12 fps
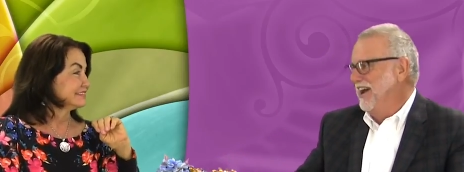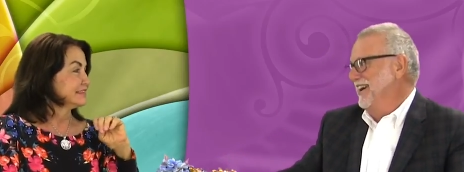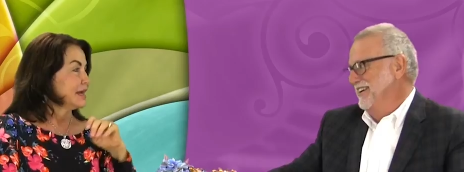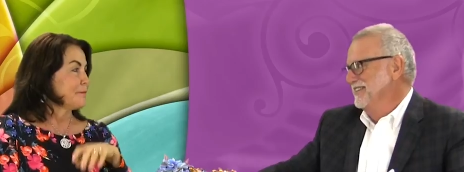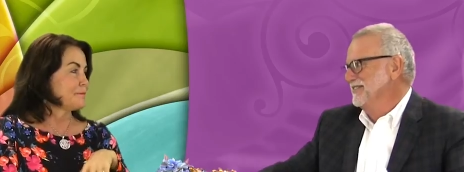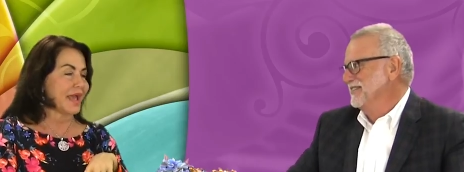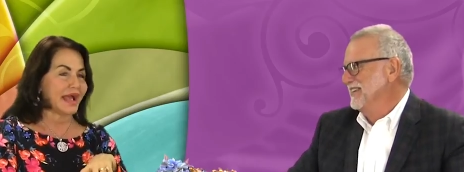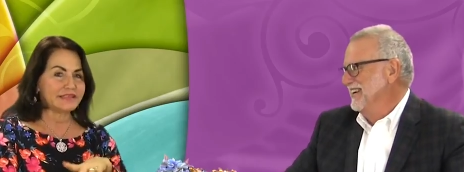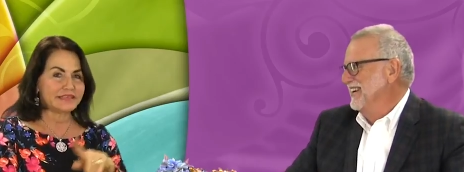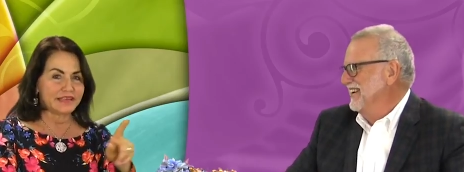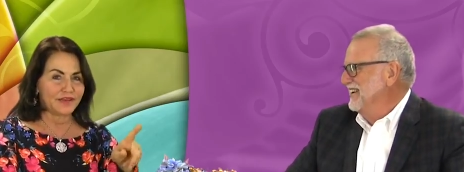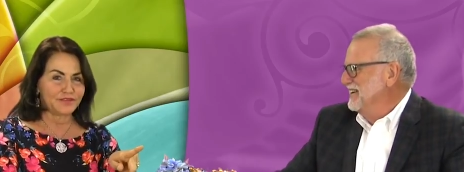Speaker 1: Yeah.
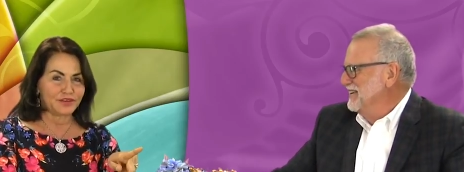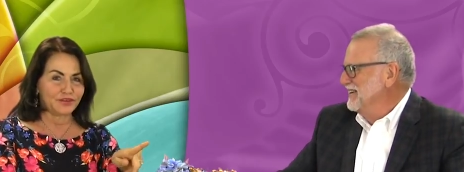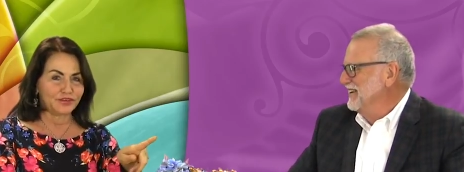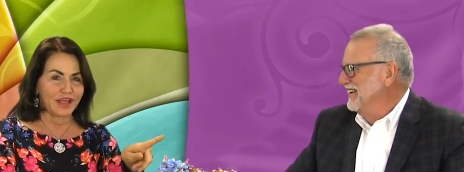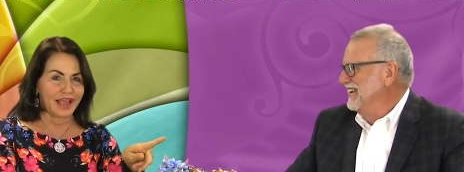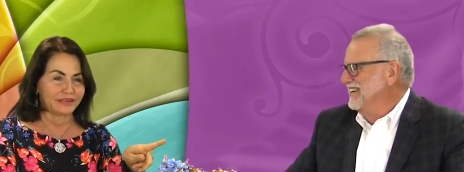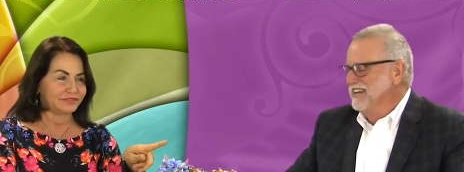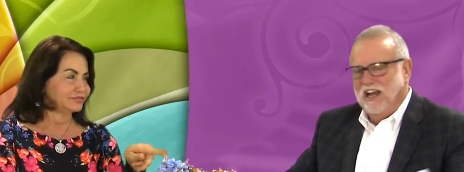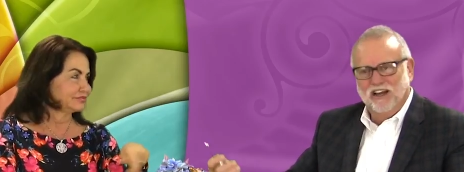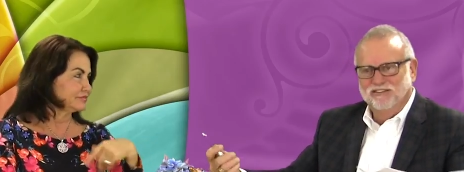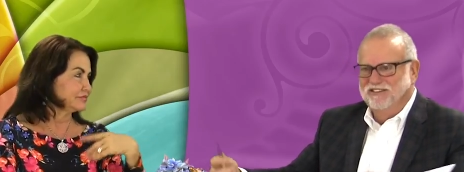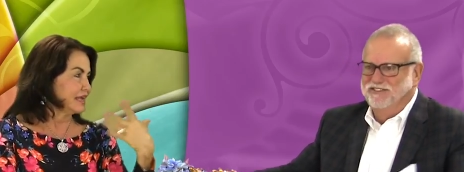Bad stuff in your life.
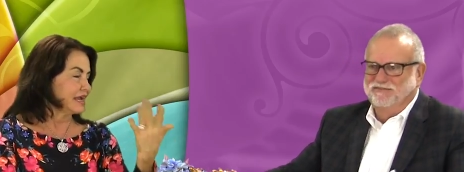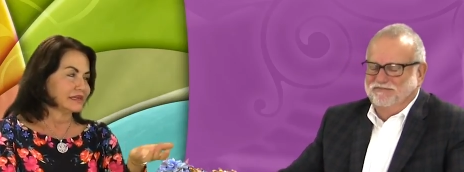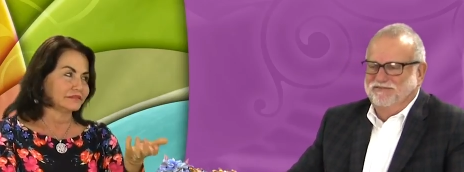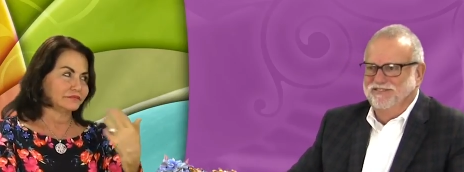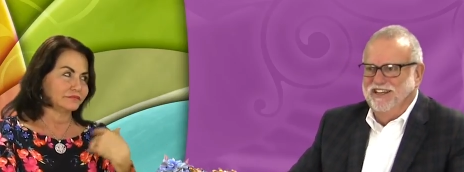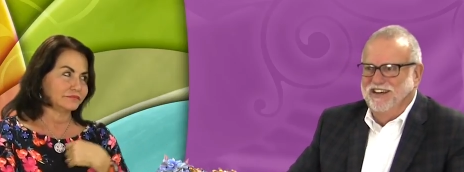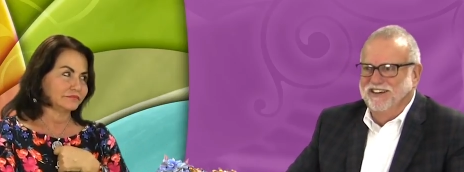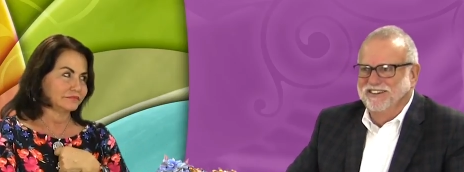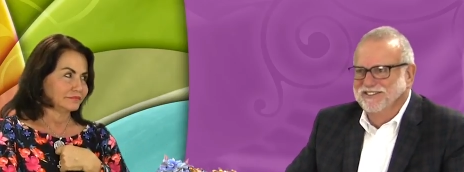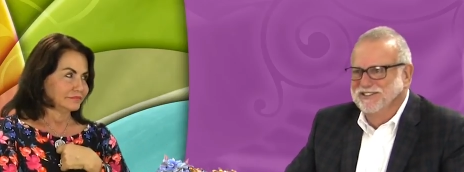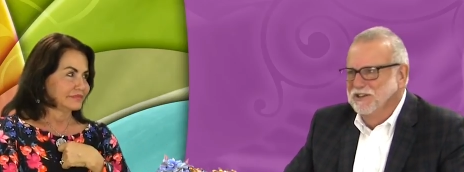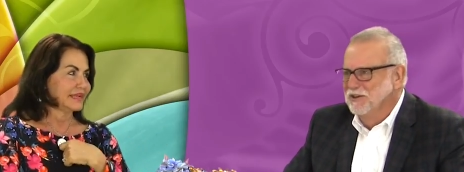Yeah. Yeah. Yeah.
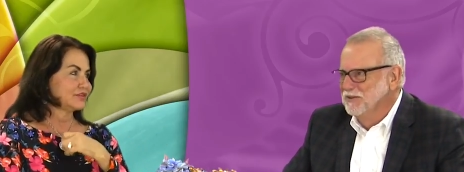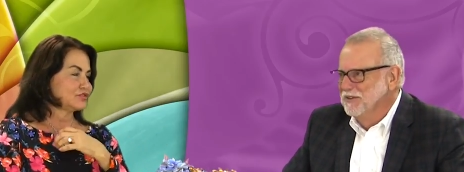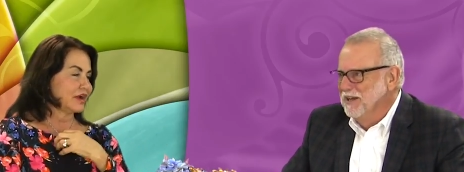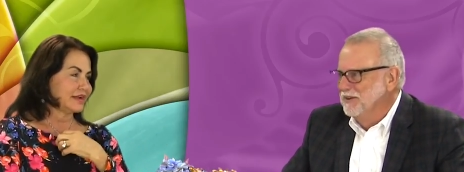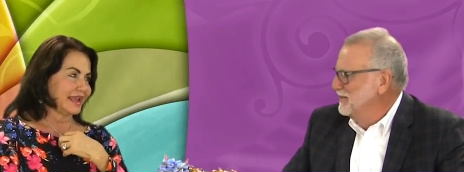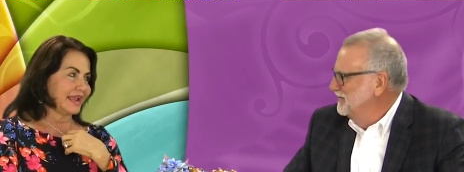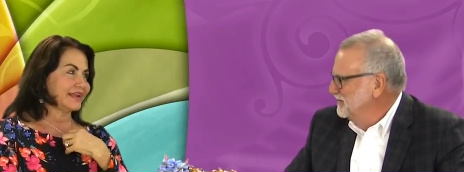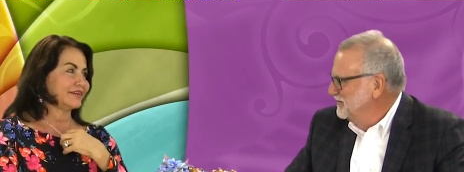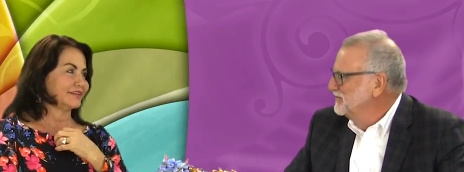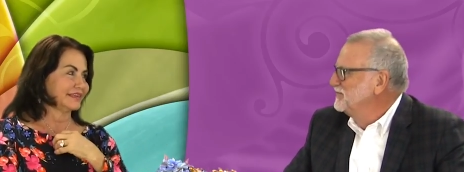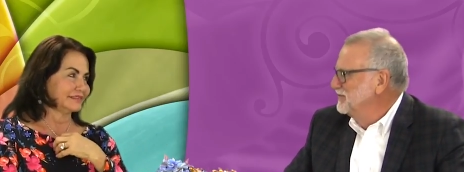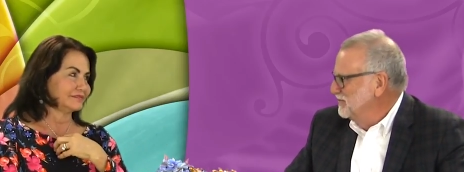
Speaker 2: So and trying that, to
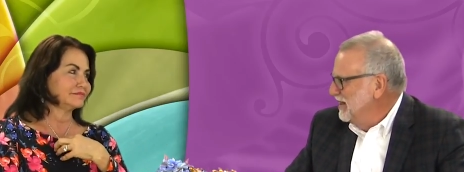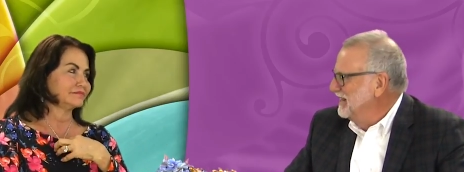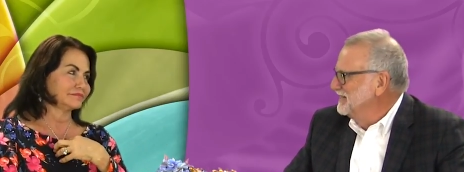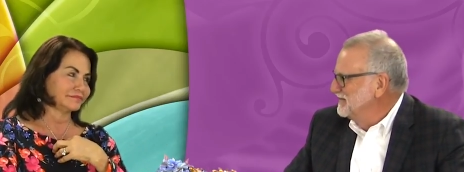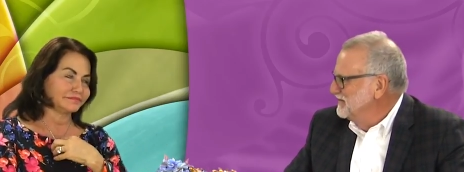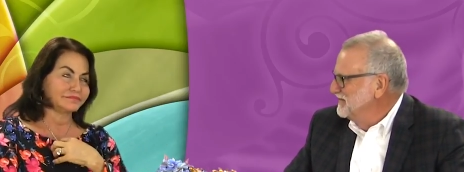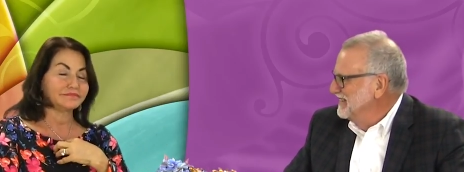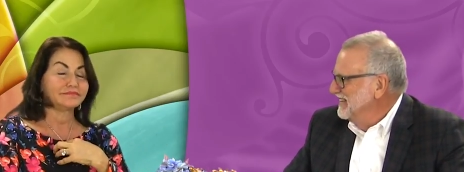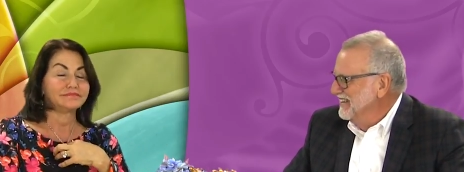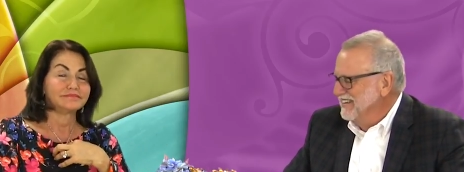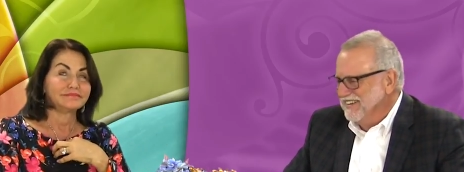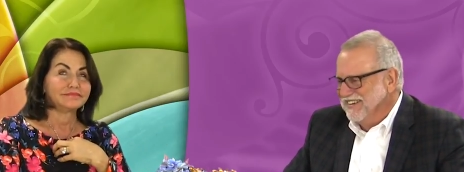handle it. Right.
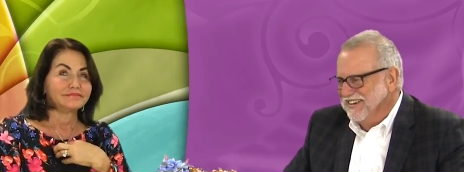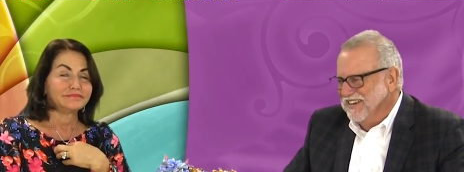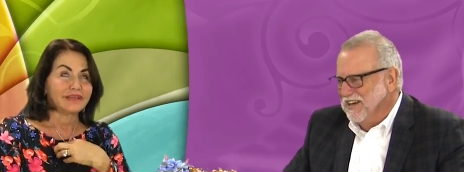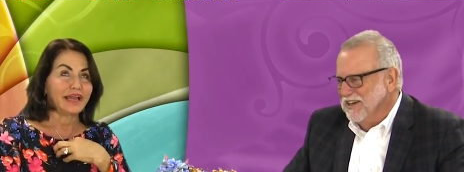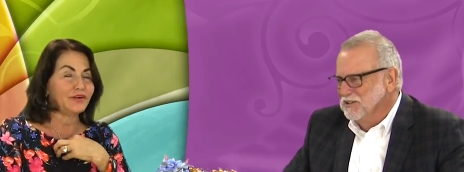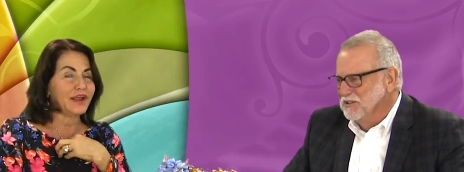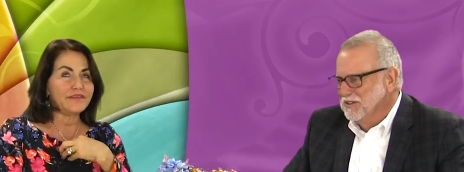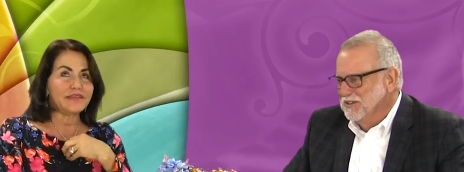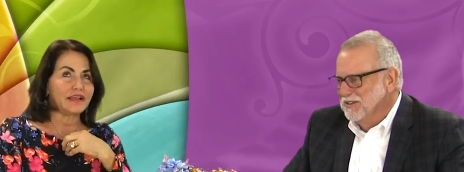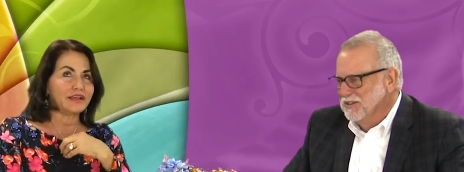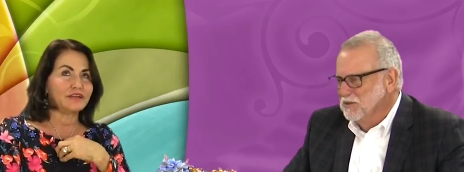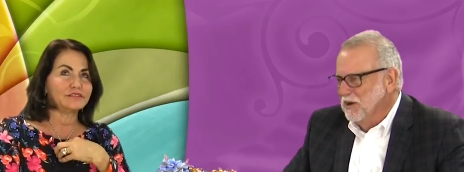Uh, I don't uh, have
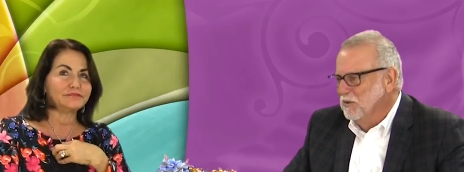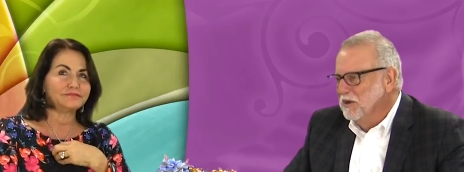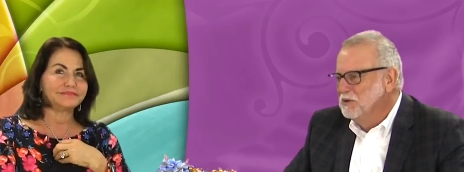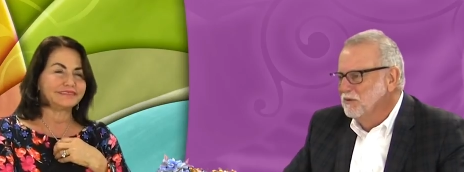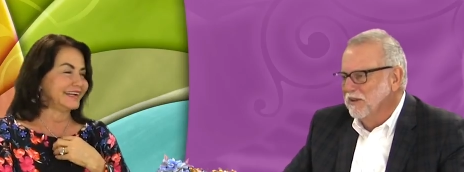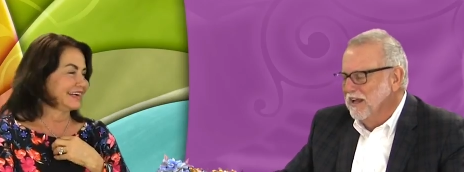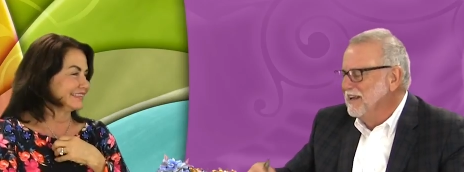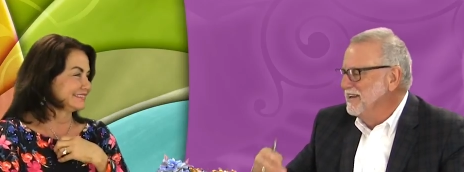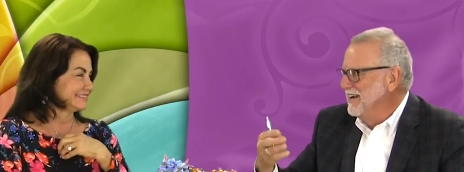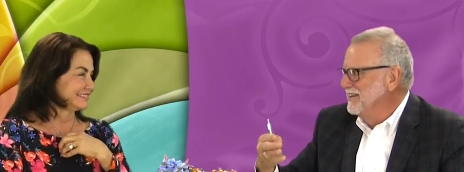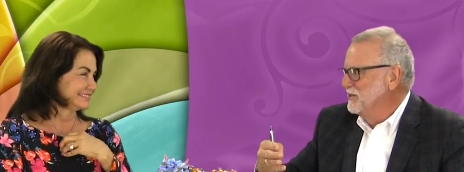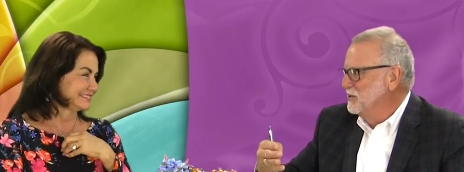that. Code. So I reach for that
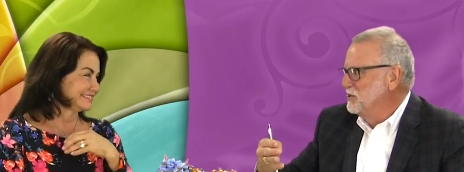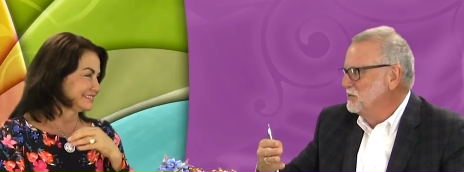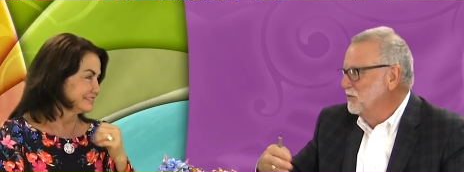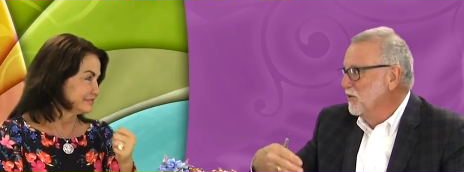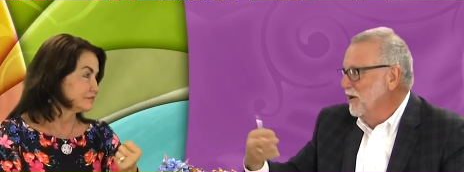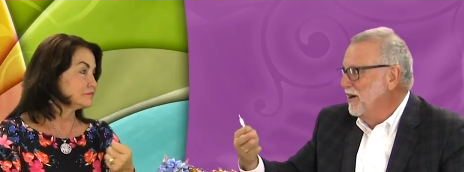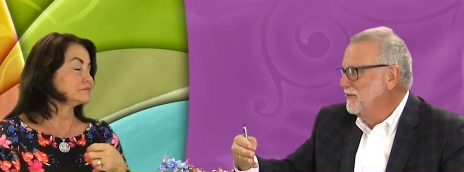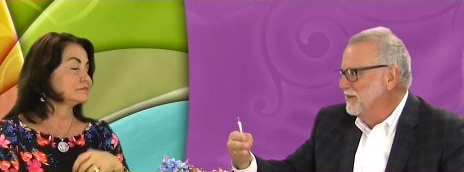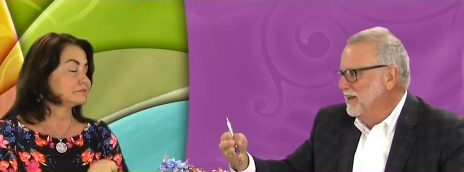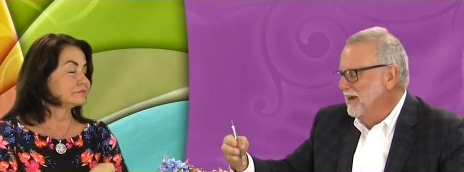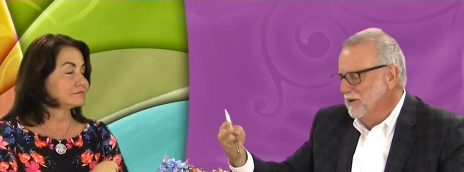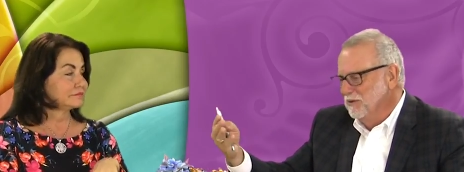diagnosis more often
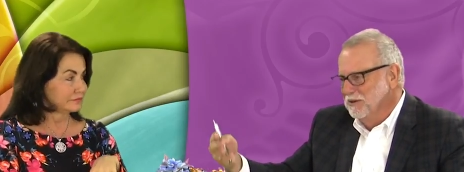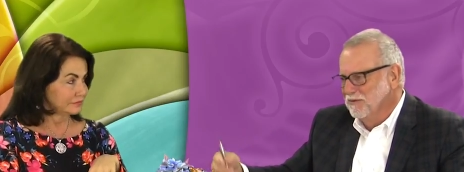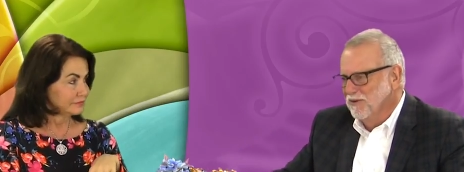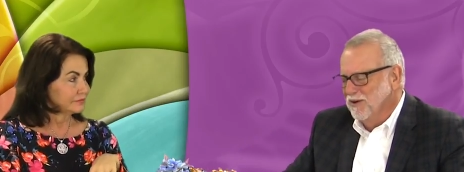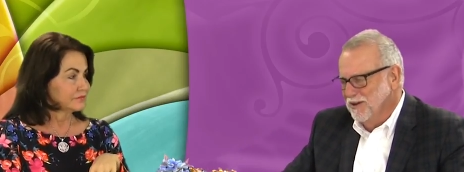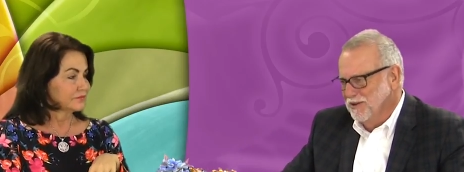mm-hmm. than I mm-hmm. reach for